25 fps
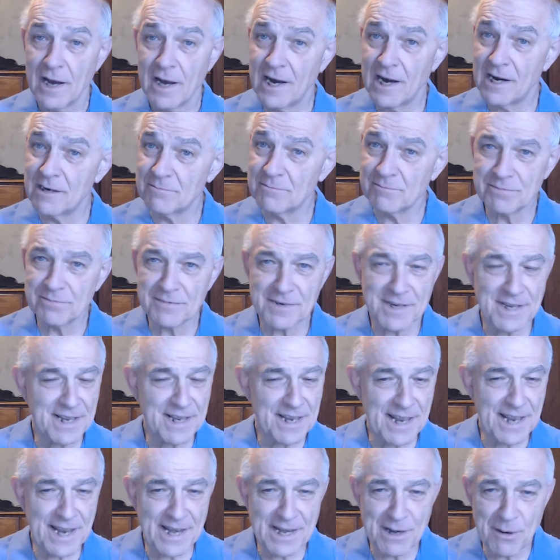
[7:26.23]

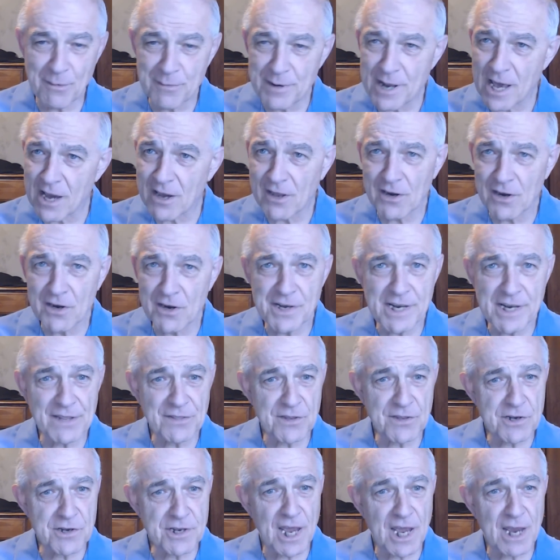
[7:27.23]
And I'm not going to take
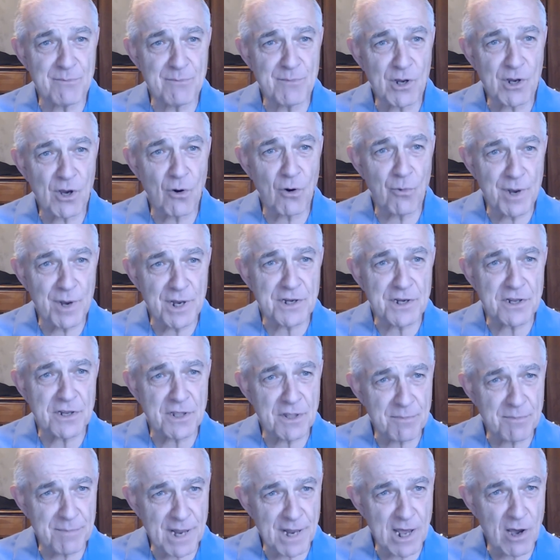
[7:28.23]
the time to go into
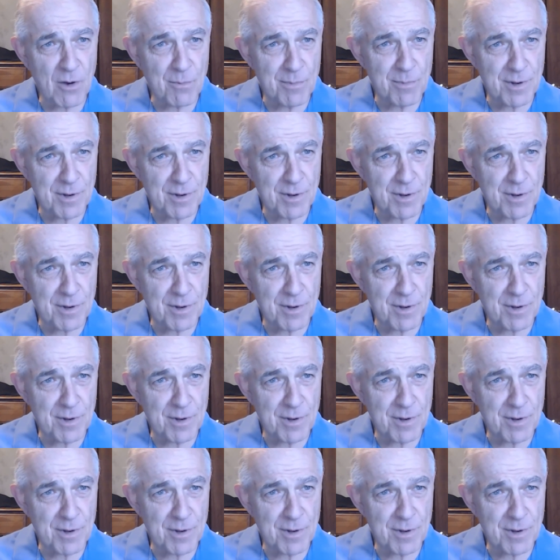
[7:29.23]
them now,